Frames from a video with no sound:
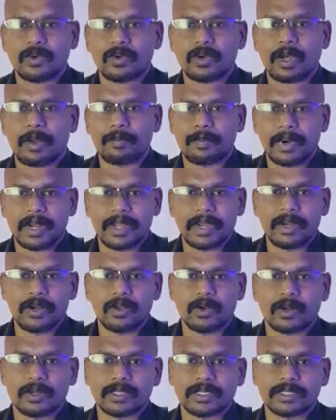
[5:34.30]
applied
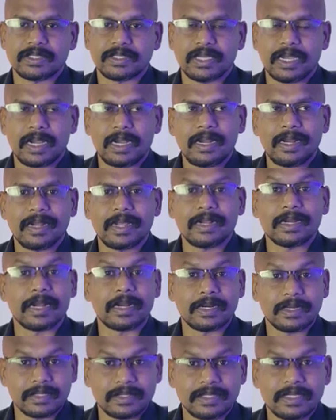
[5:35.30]
on the child and
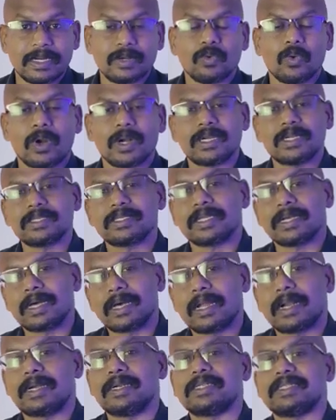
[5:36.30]
understand what is the
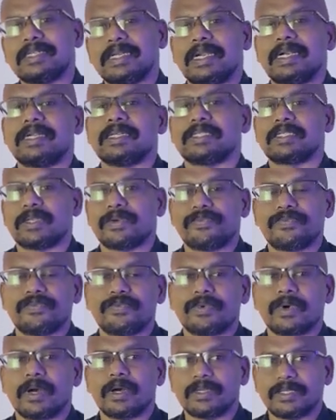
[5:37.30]
current status of
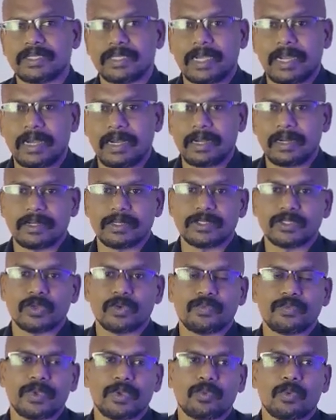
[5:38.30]
a child. So
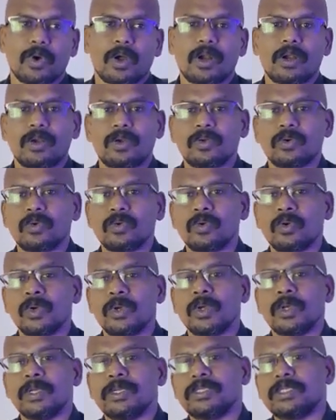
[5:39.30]
we want to
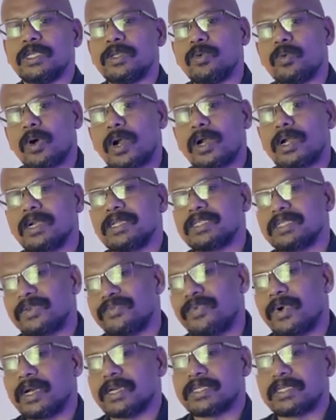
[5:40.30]
see what is the
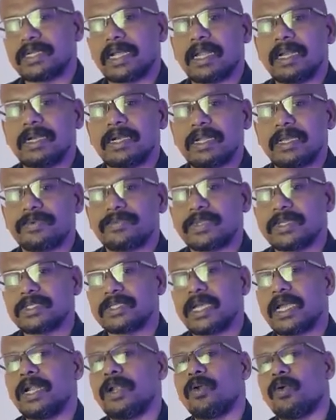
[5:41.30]
functionality of the
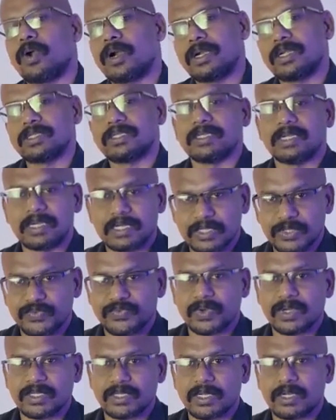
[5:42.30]
child, what is the
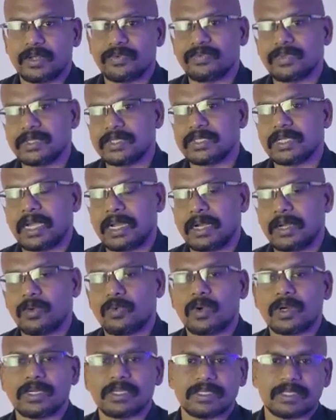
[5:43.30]
dysfunction of the child,
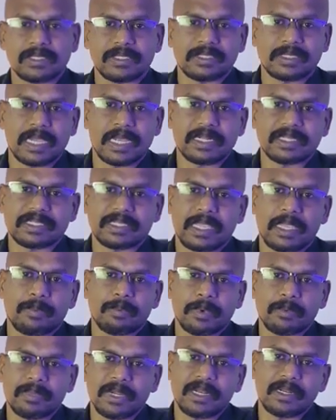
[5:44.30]
what is the child's
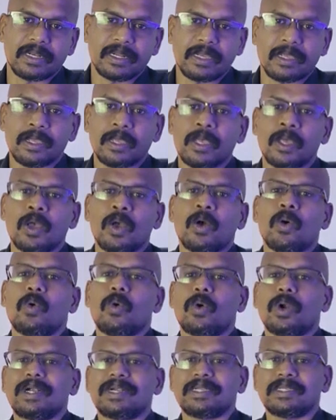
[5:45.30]
capability,
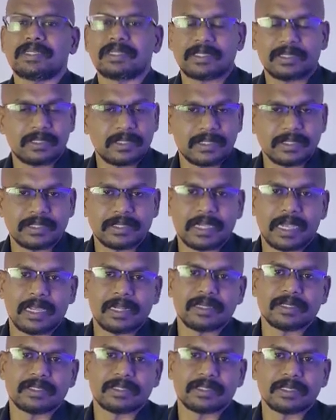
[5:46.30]
what is the
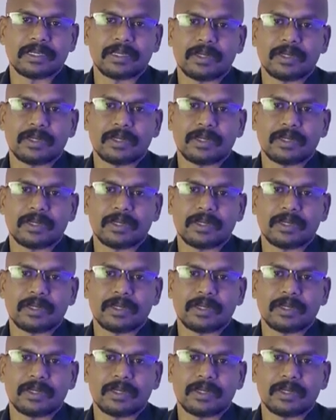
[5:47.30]
child's